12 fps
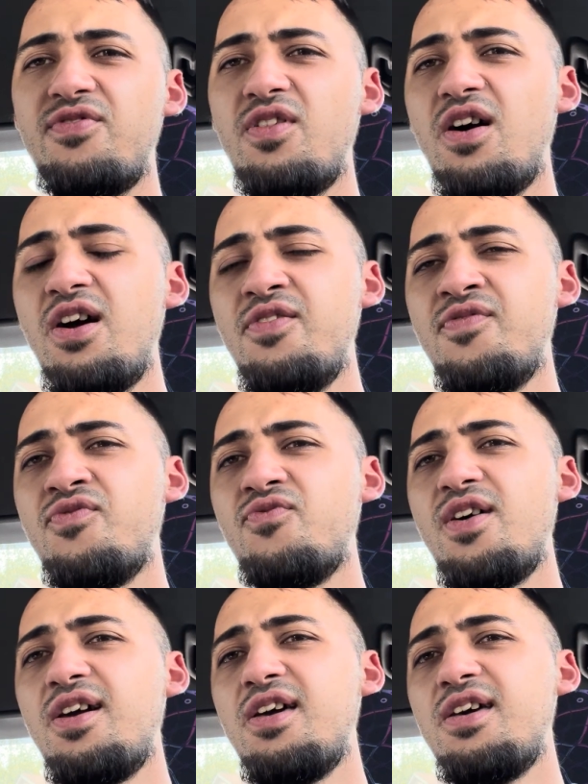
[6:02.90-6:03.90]
life
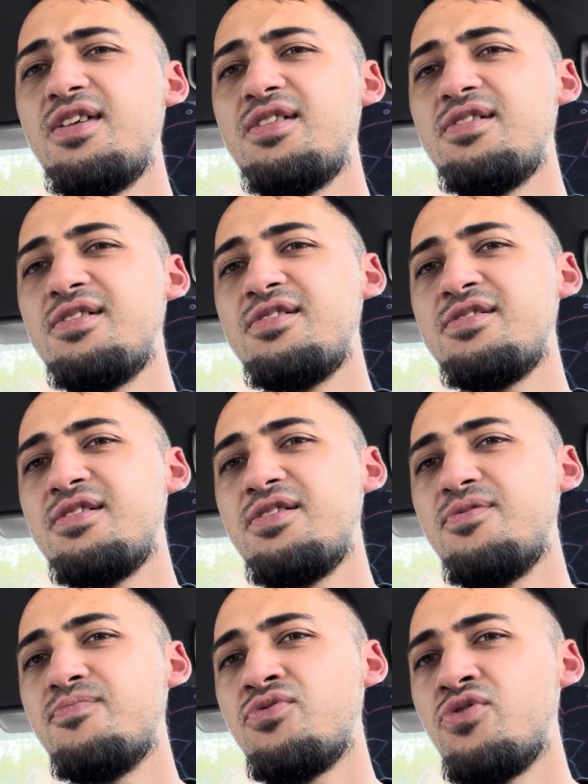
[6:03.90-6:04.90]
when
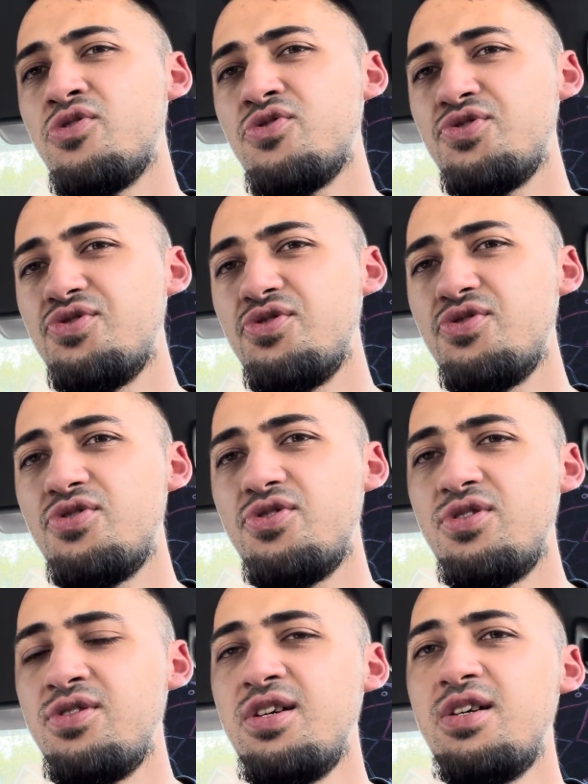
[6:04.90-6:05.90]
the
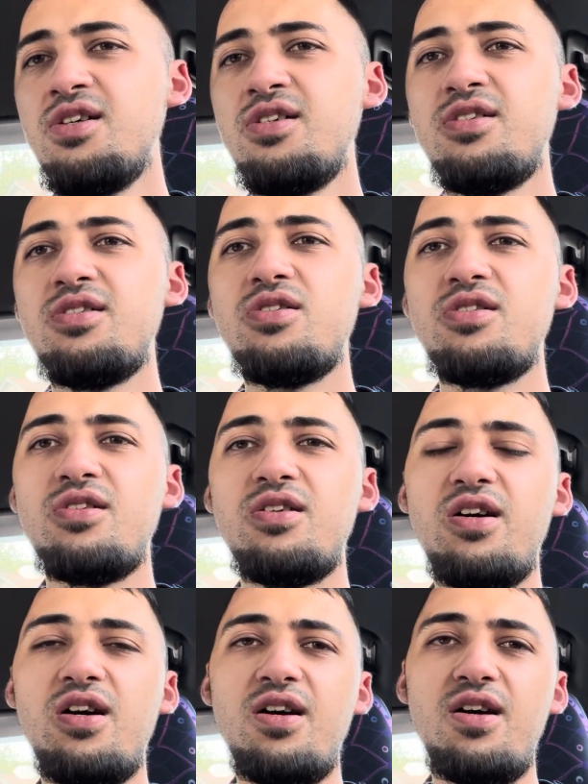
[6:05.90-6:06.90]
employer,
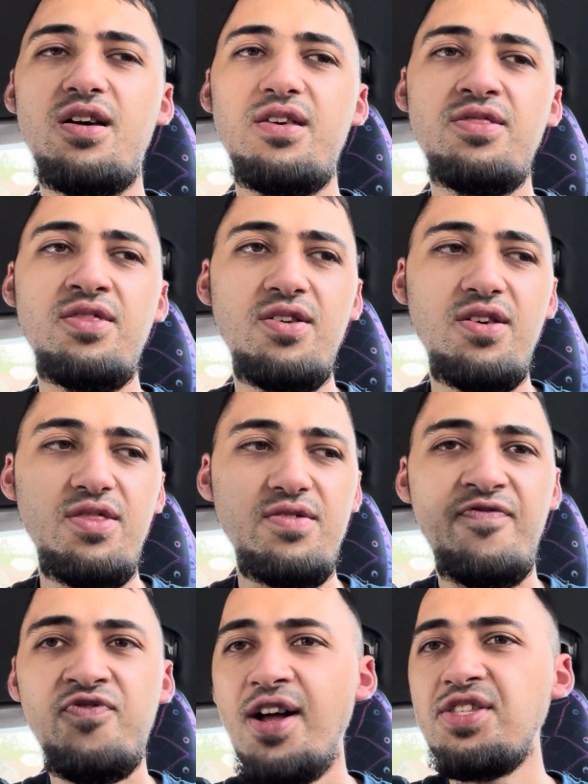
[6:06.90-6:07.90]
the
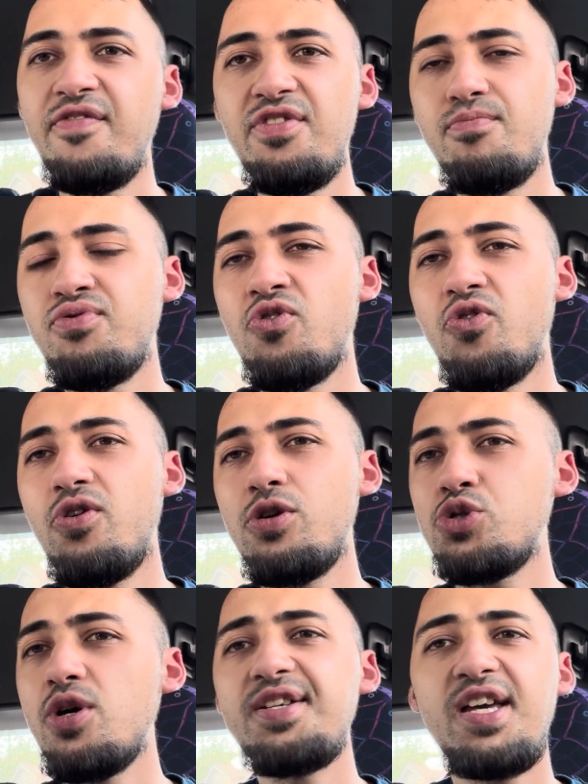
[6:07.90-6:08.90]
friends of the employer are
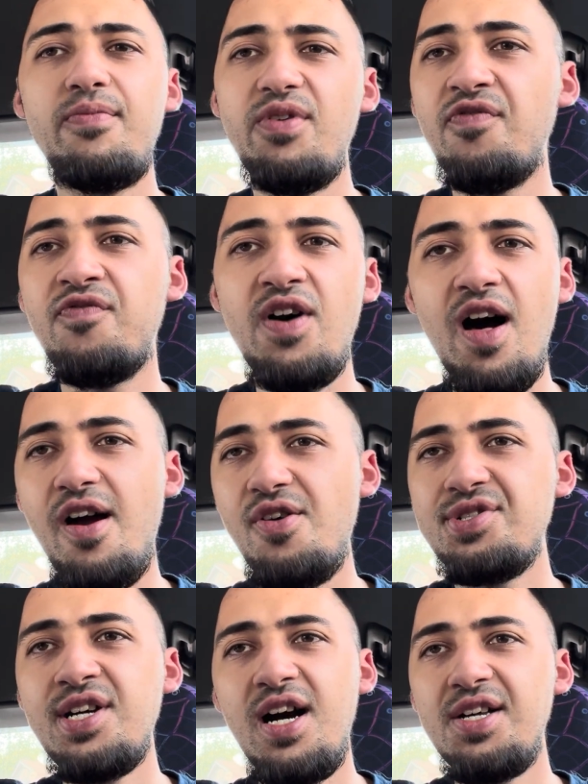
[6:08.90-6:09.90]
trying to get me
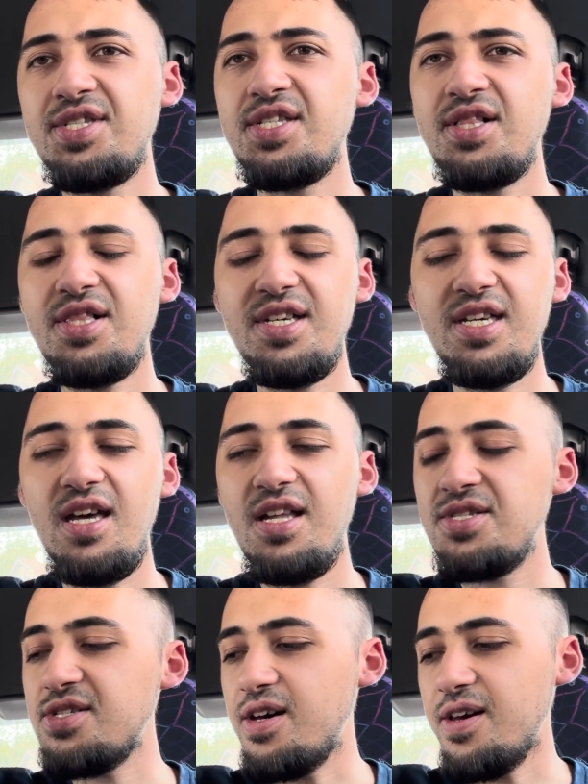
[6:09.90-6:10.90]
fired constantly? And
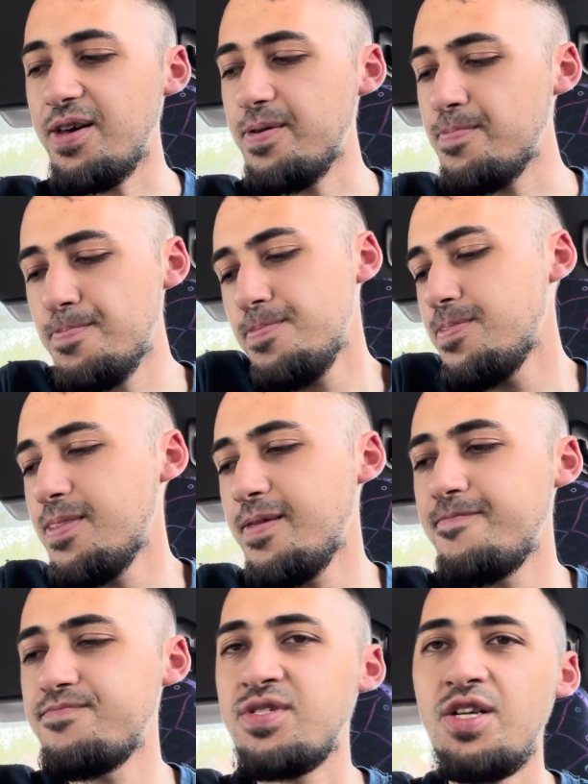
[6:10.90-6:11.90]
it's like,
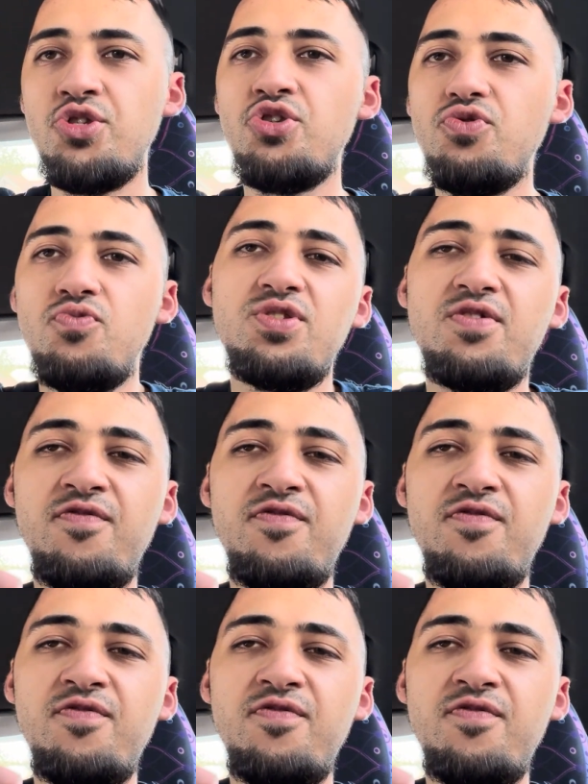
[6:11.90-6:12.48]
dude, what the